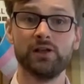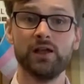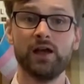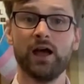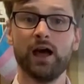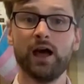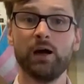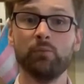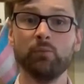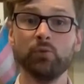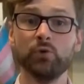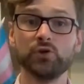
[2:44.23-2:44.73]

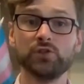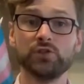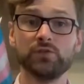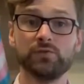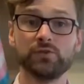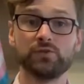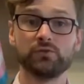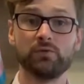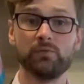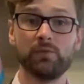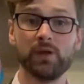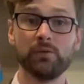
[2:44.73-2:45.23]
and most of us
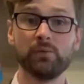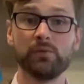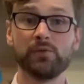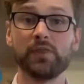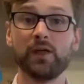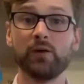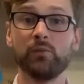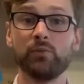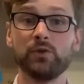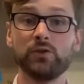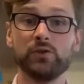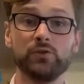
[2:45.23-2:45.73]
remembered
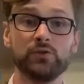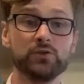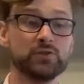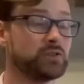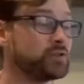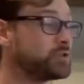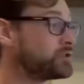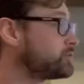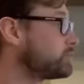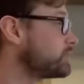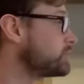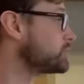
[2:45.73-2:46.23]
that we use the
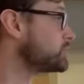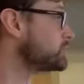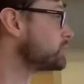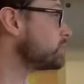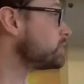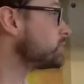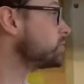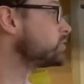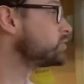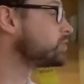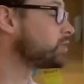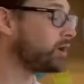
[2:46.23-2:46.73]
structure
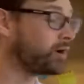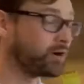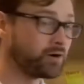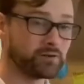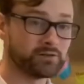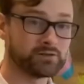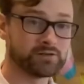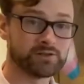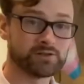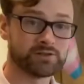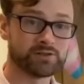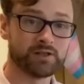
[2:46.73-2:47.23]

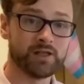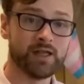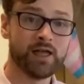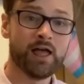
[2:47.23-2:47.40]
Tarts.